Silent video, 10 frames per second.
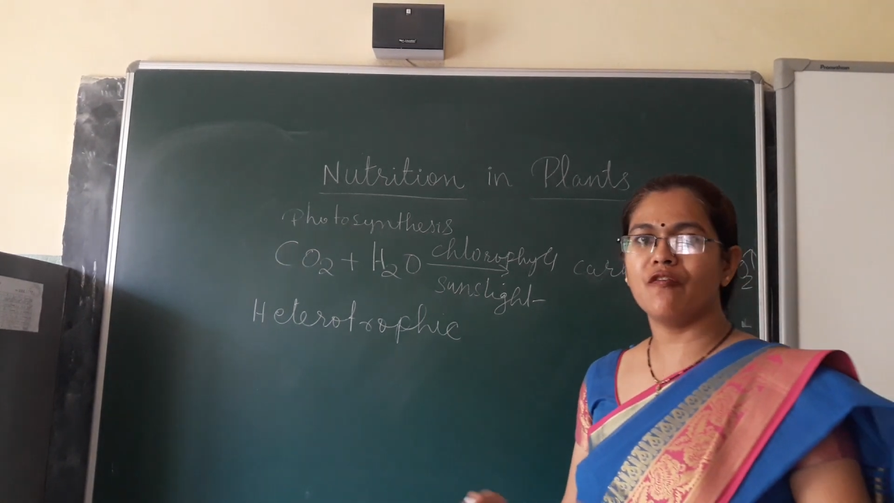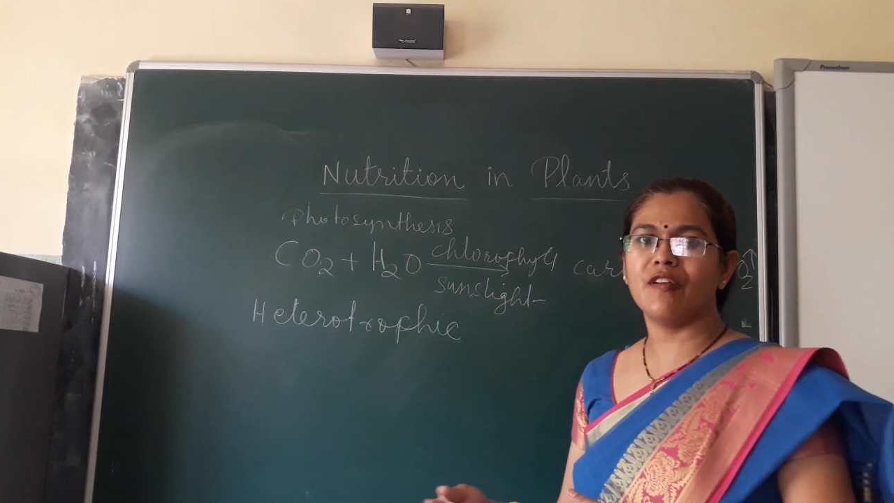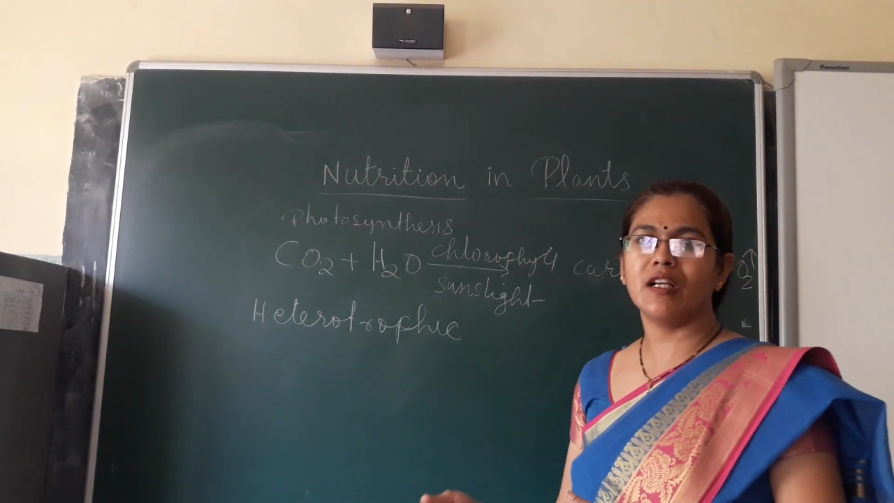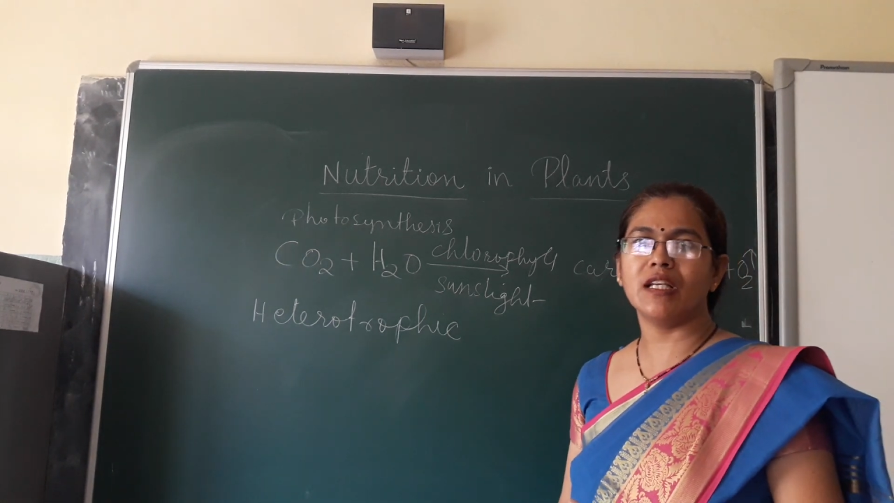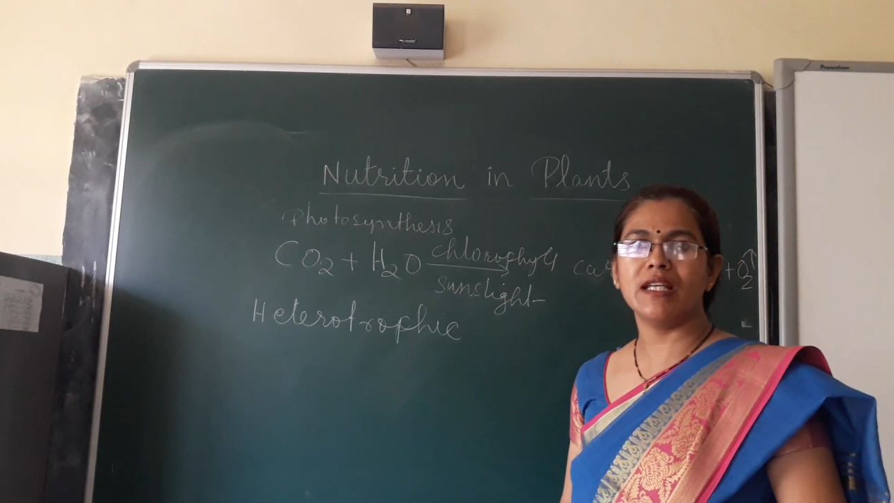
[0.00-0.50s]

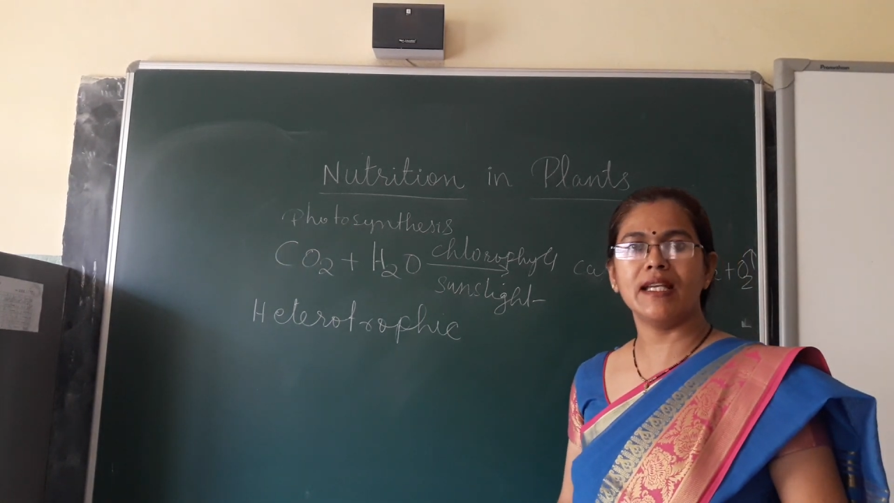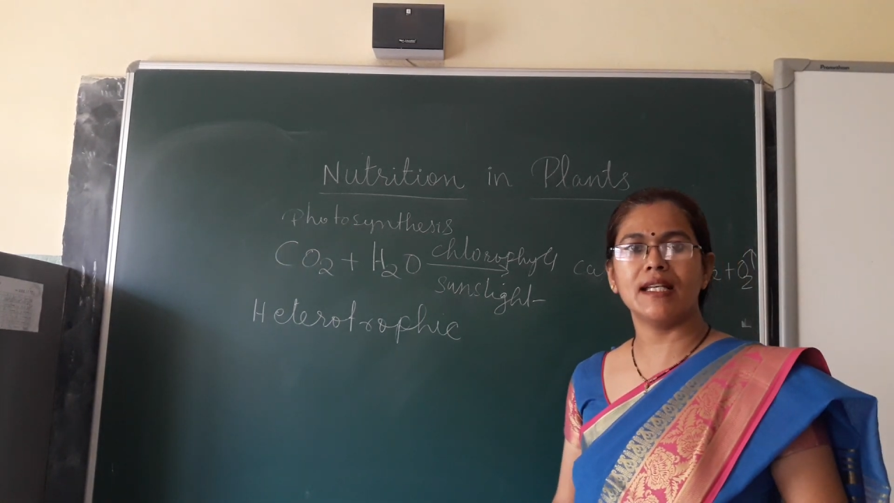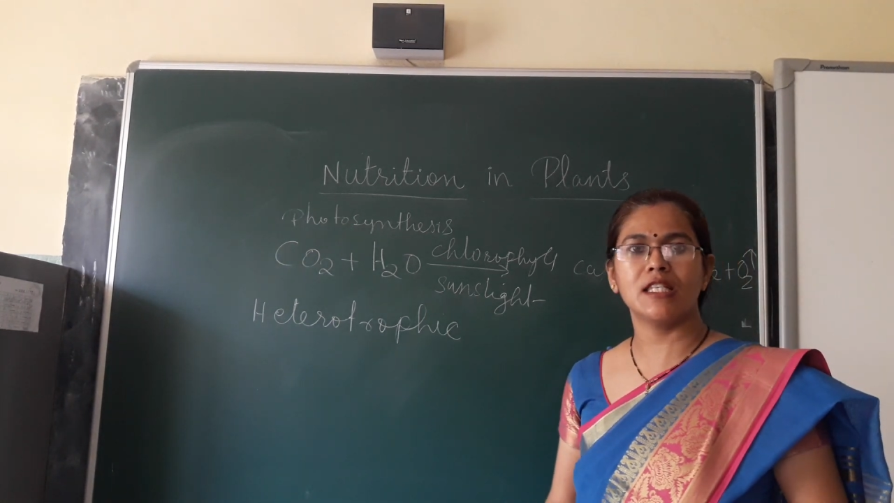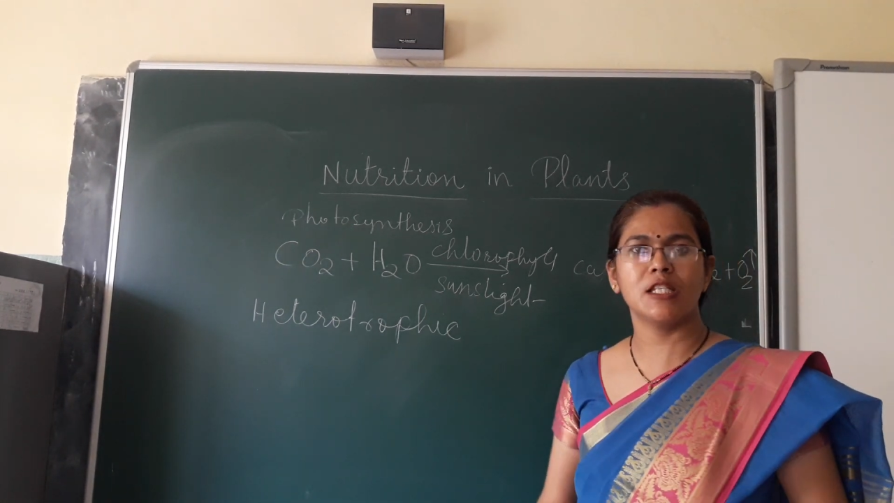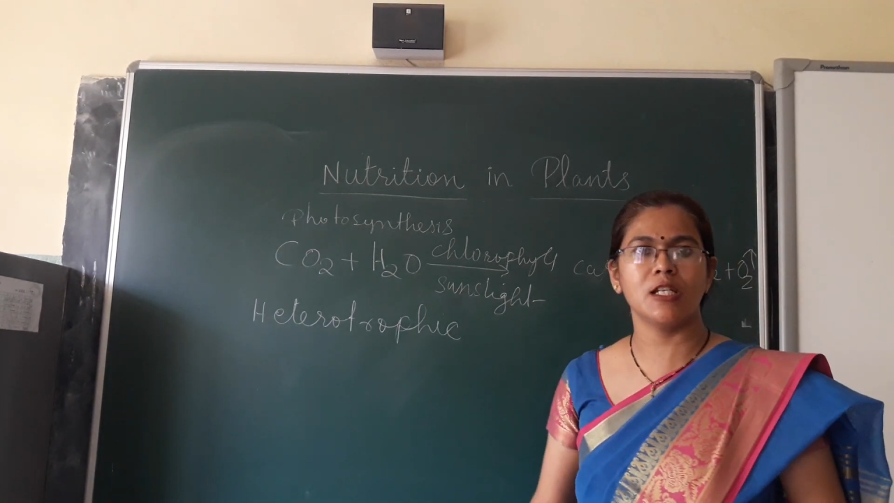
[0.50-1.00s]

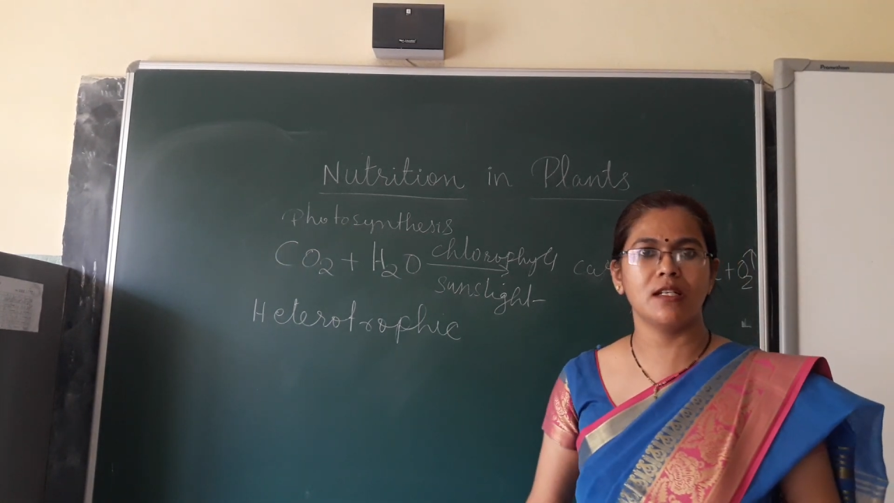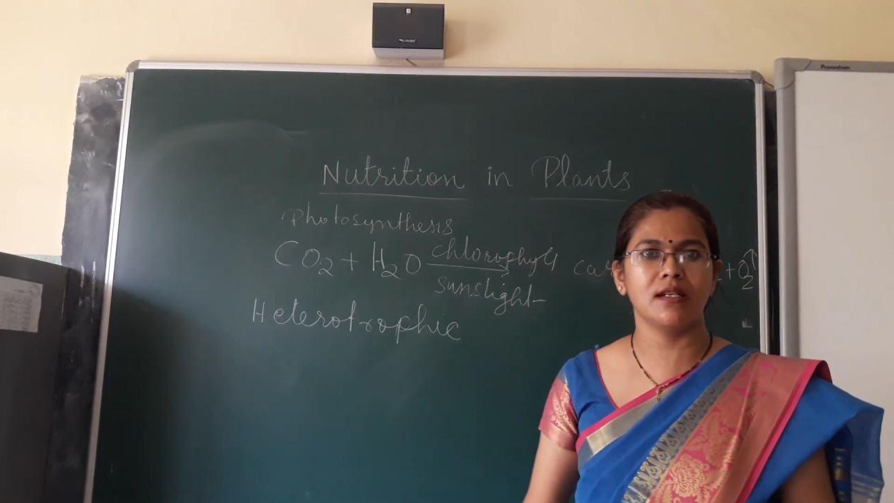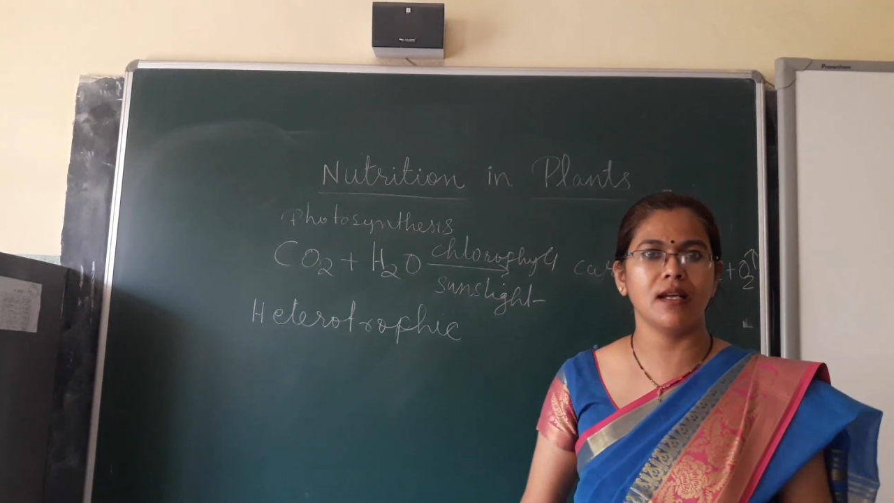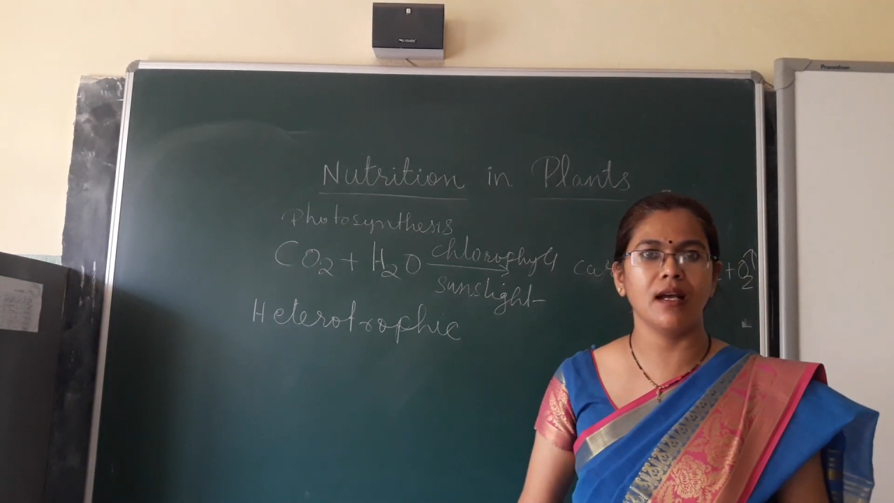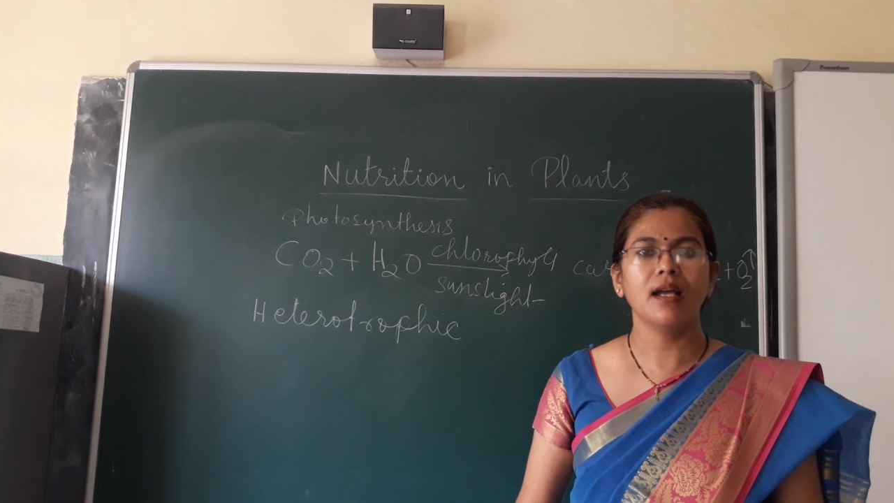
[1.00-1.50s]
fungi, etc.